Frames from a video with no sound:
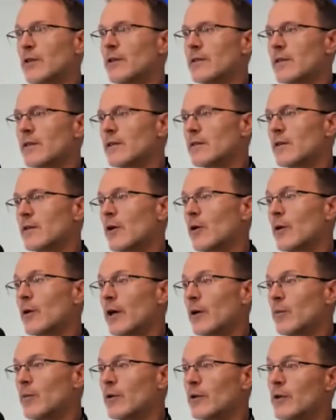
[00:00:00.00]
He says, "All
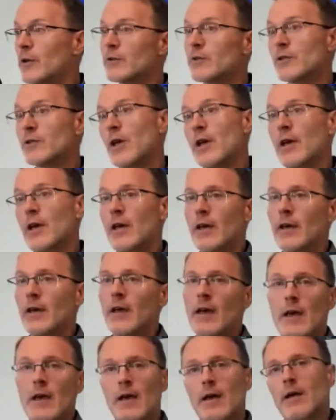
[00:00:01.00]
right, well, you're
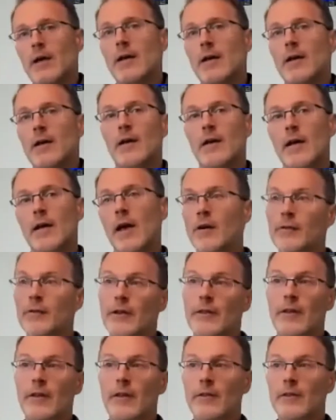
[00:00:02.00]
saying
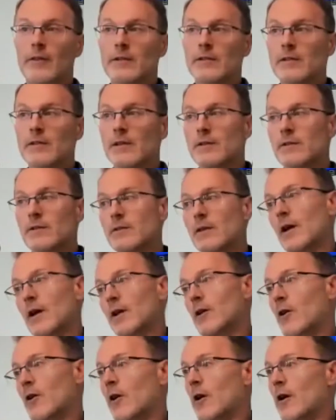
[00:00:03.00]
everything that exists had
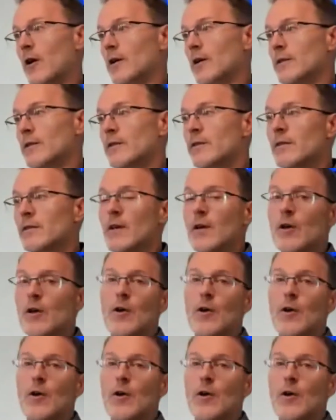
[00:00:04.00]
a cause.